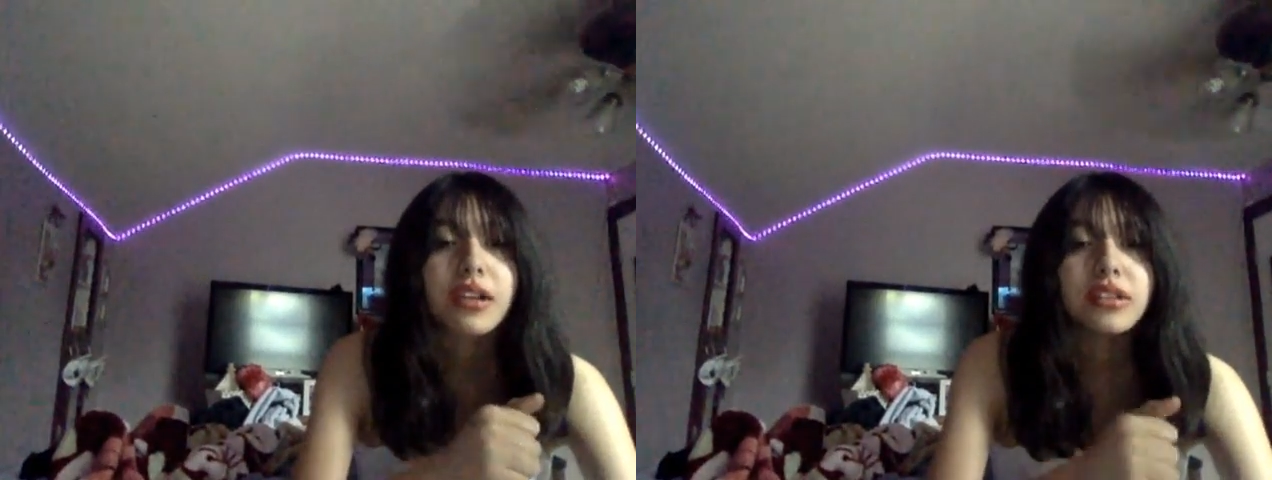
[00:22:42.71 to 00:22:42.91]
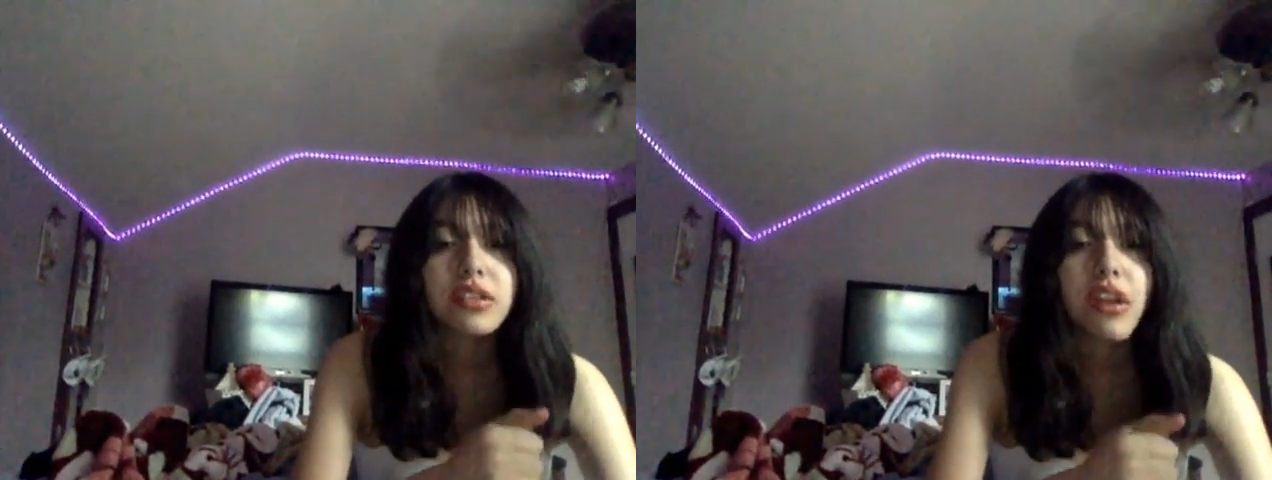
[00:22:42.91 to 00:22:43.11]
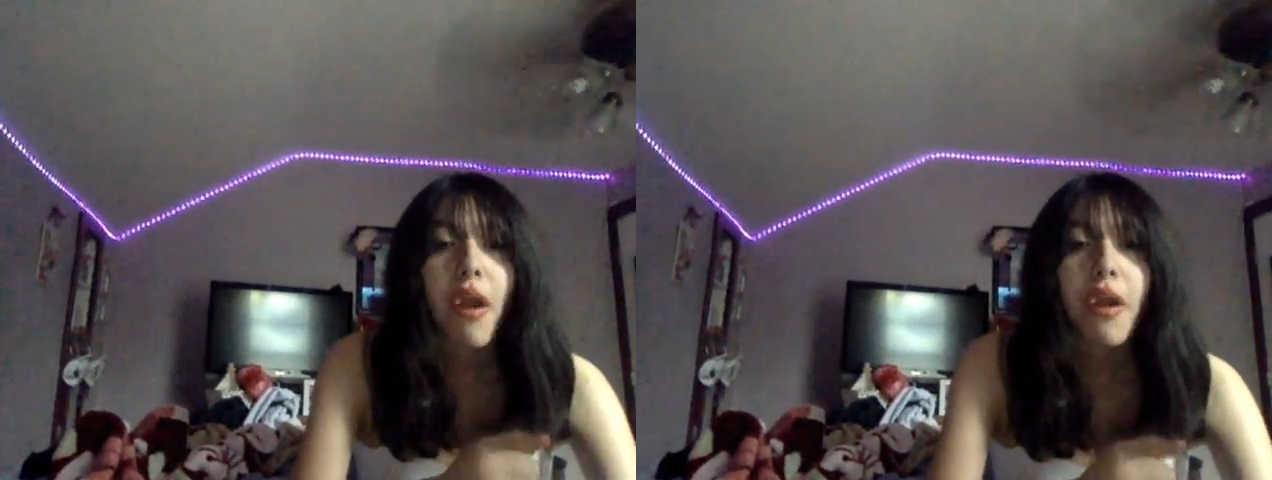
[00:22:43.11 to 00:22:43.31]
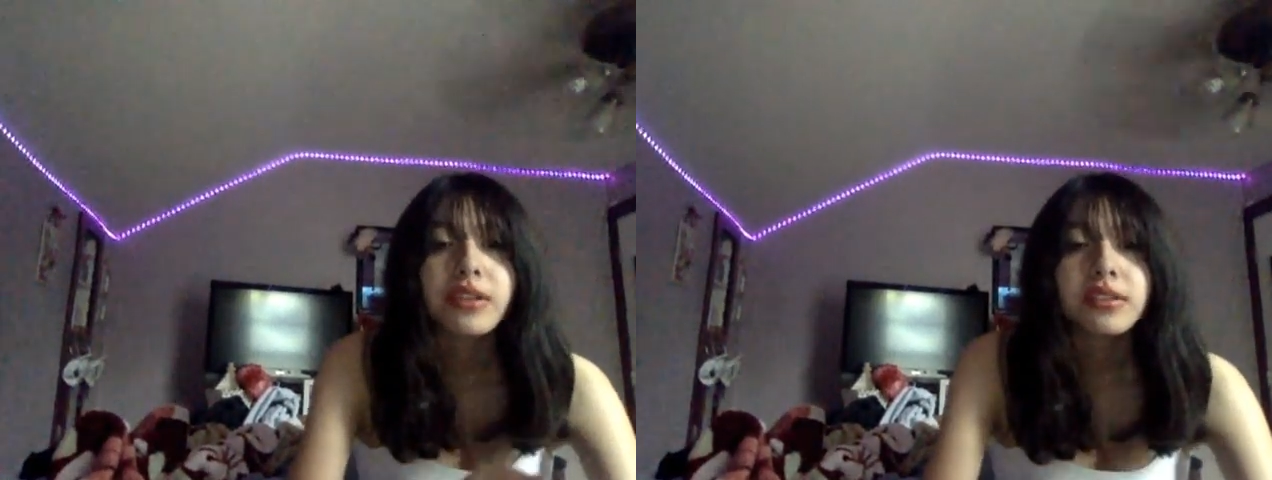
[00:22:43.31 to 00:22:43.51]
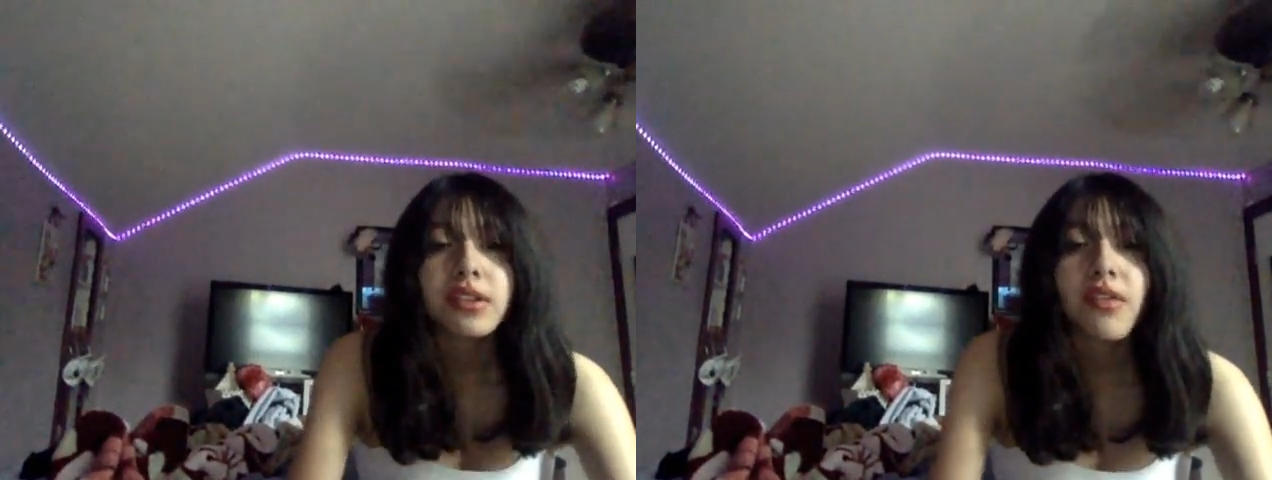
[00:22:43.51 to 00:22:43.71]
if somebody
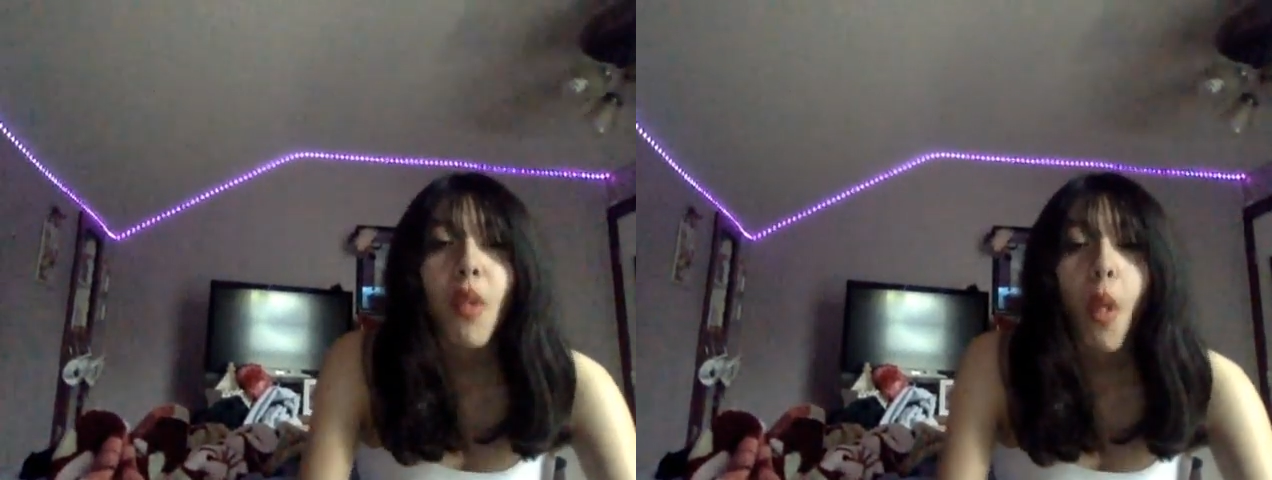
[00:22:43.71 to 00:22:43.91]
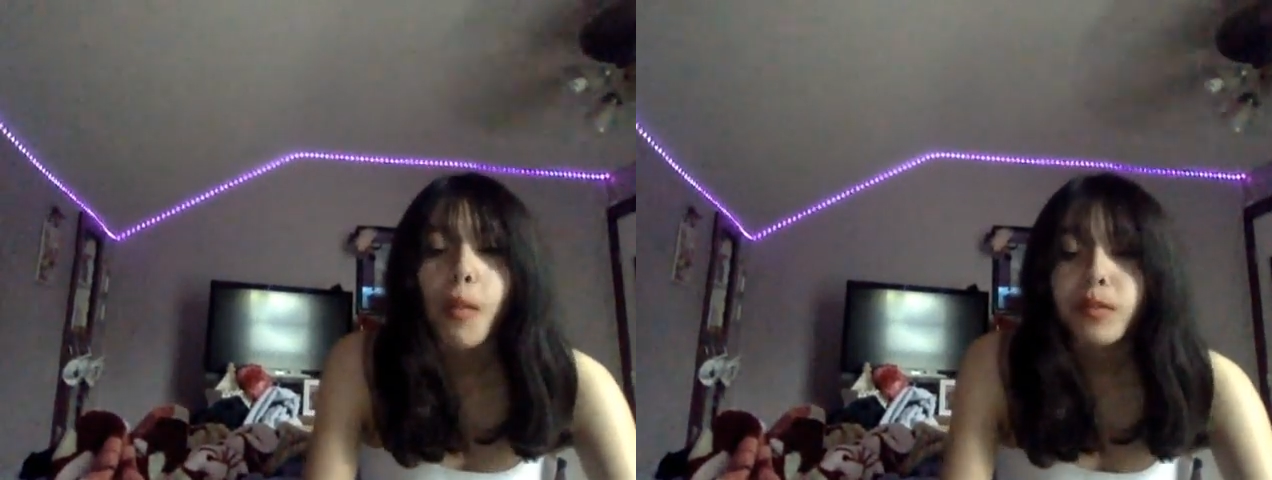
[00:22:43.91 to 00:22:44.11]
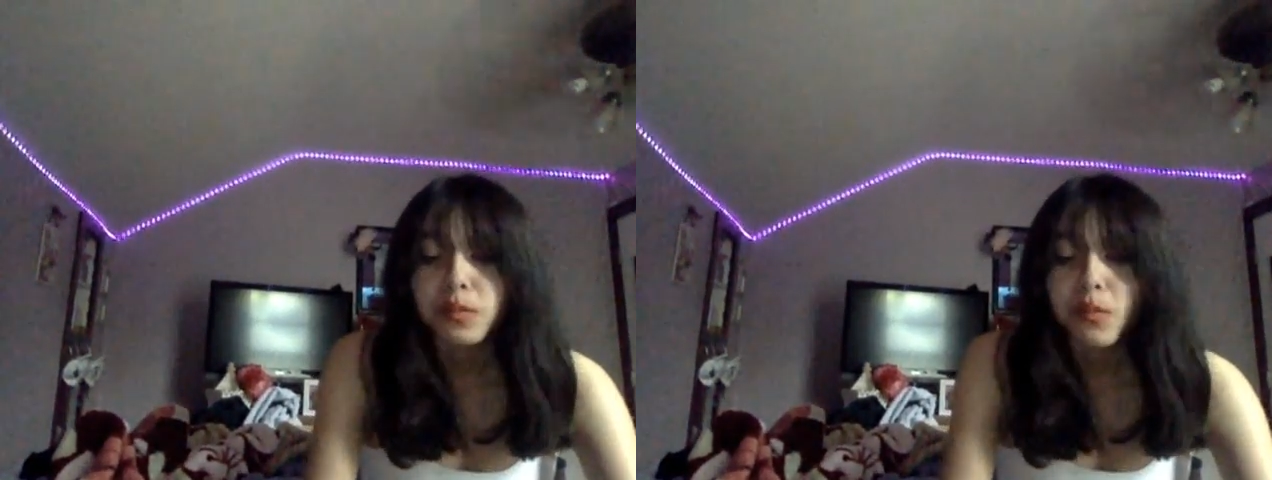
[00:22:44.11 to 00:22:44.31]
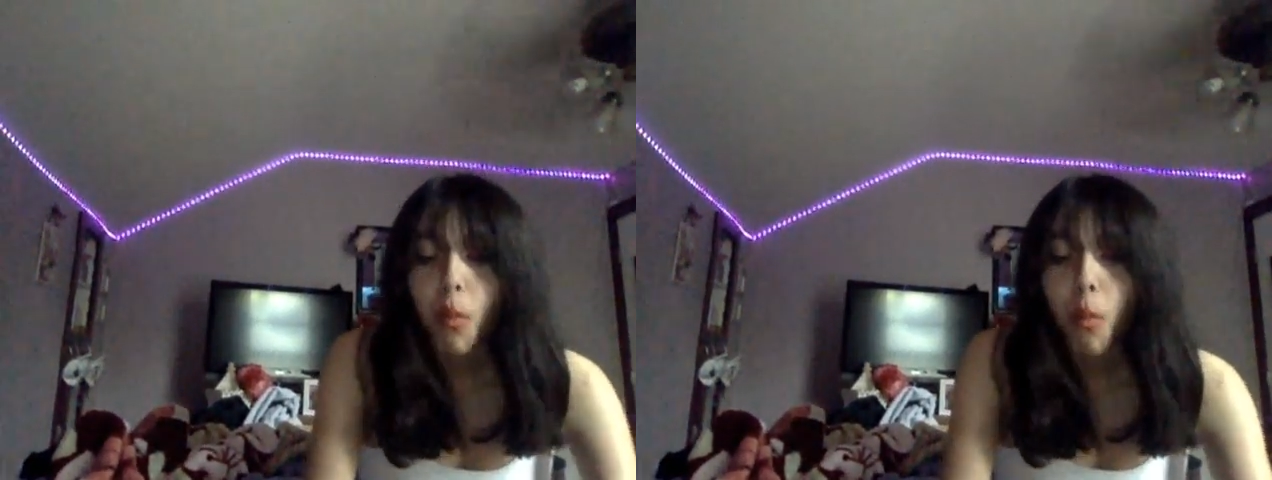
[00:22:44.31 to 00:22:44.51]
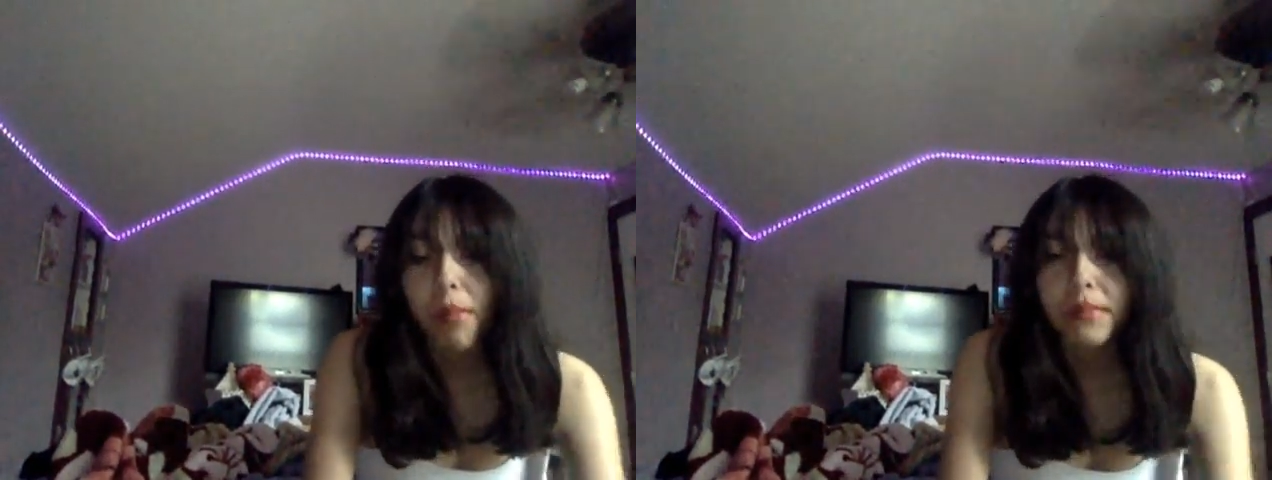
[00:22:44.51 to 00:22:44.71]
says the word sleep, you
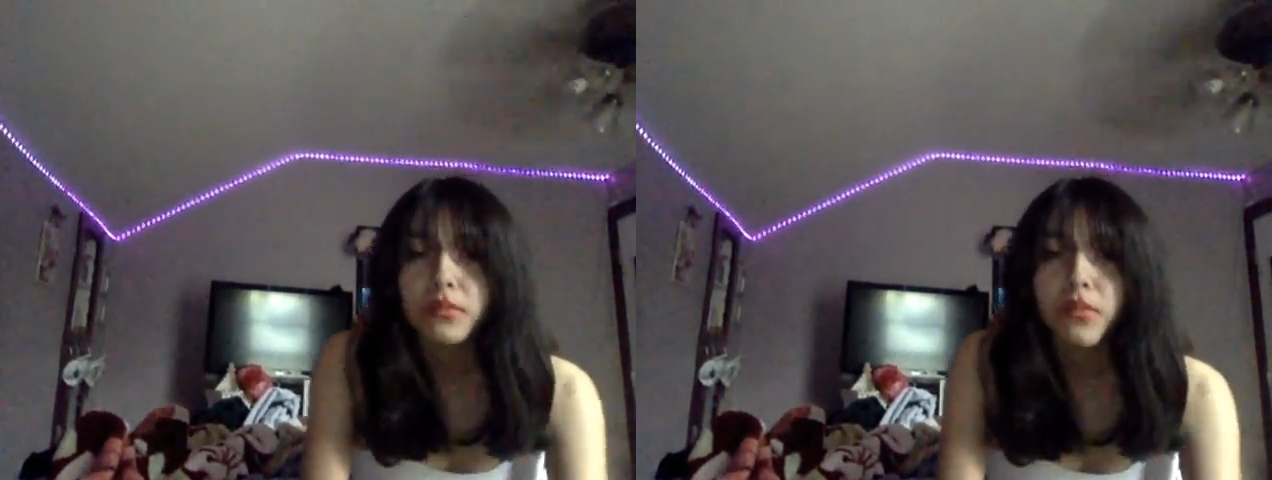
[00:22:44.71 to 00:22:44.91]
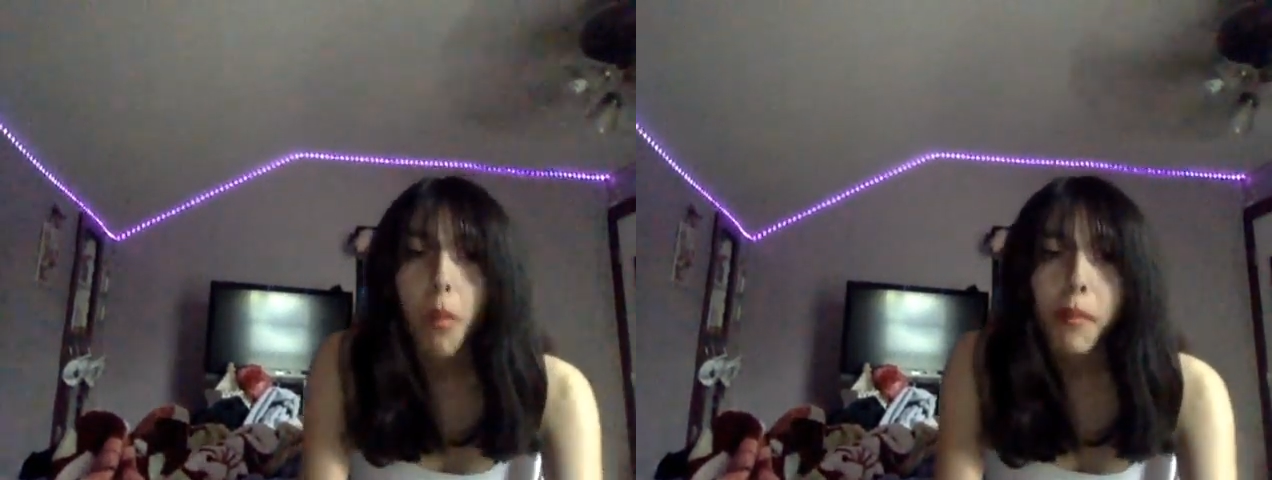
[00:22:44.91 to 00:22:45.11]
don't just like